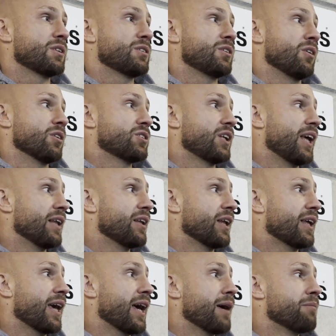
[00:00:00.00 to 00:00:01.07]
you know, to the end of the
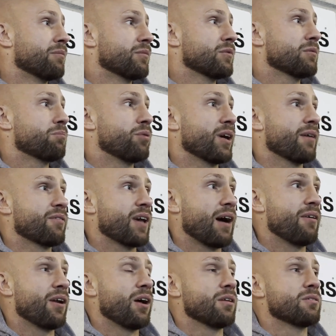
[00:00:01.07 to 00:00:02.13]
game. Brigg have
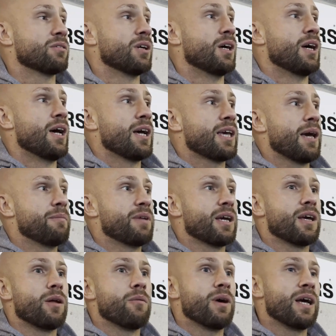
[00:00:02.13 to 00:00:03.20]
carried on, kept
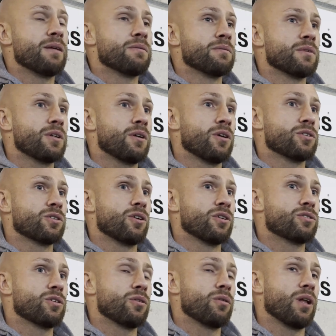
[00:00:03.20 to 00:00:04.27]
digging away and, you know,
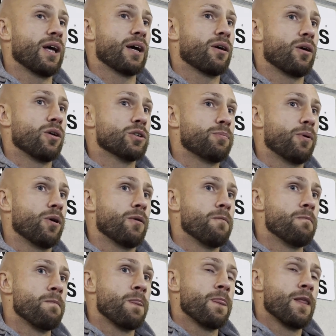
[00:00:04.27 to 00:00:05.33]
scored two late goals, but
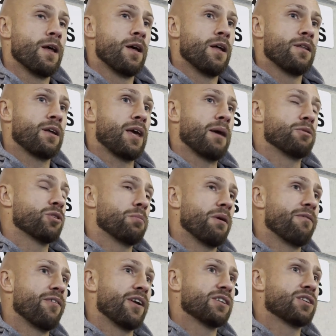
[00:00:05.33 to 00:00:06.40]
the game should have
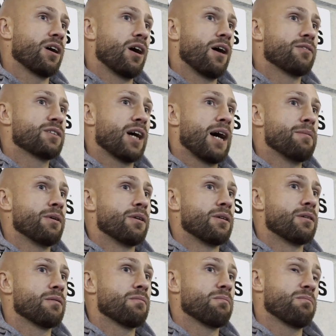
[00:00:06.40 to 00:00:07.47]
been finished at half time, and
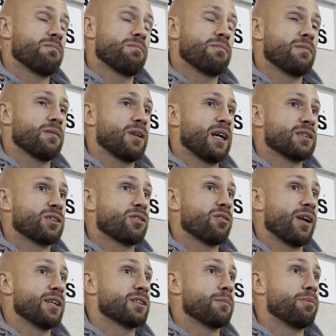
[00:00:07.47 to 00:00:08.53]
that's a
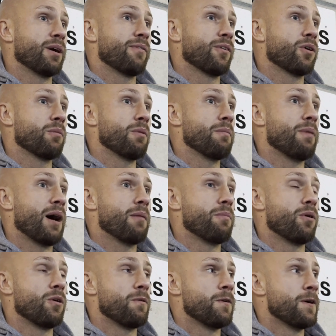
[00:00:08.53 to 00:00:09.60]
credit to Brigg for coming back,
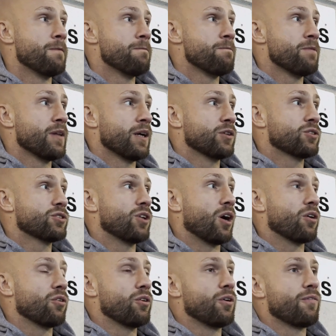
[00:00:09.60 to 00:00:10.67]
but it's just
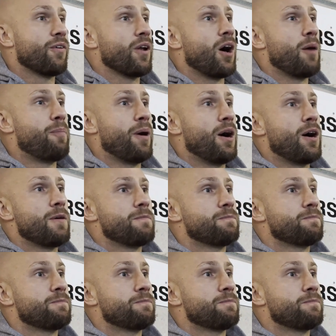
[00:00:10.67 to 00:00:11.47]
not good enough on our part.